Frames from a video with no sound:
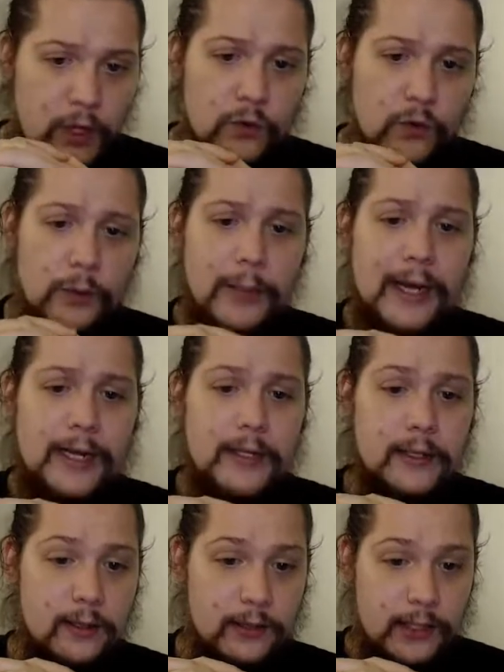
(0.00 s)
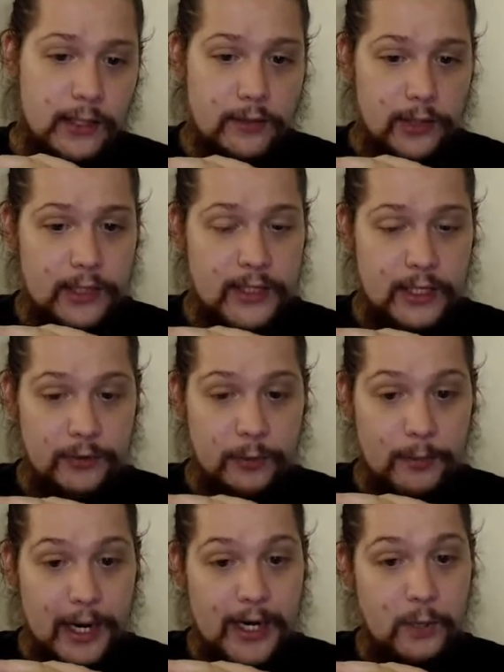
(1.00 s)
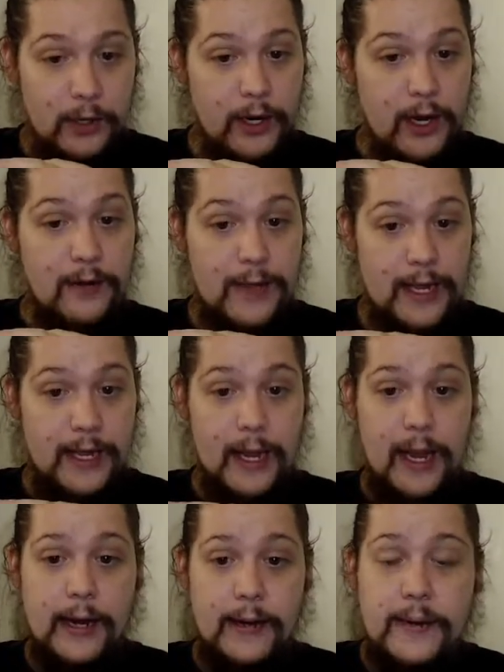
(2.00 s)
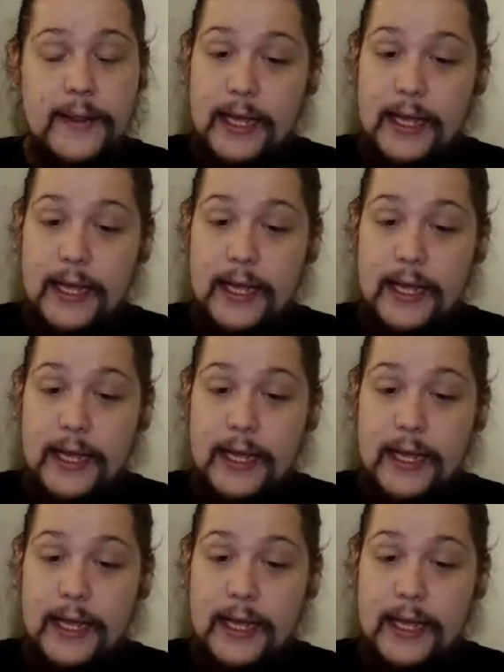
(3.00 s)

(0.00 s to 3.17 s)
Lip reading: He really did remind one of a cane.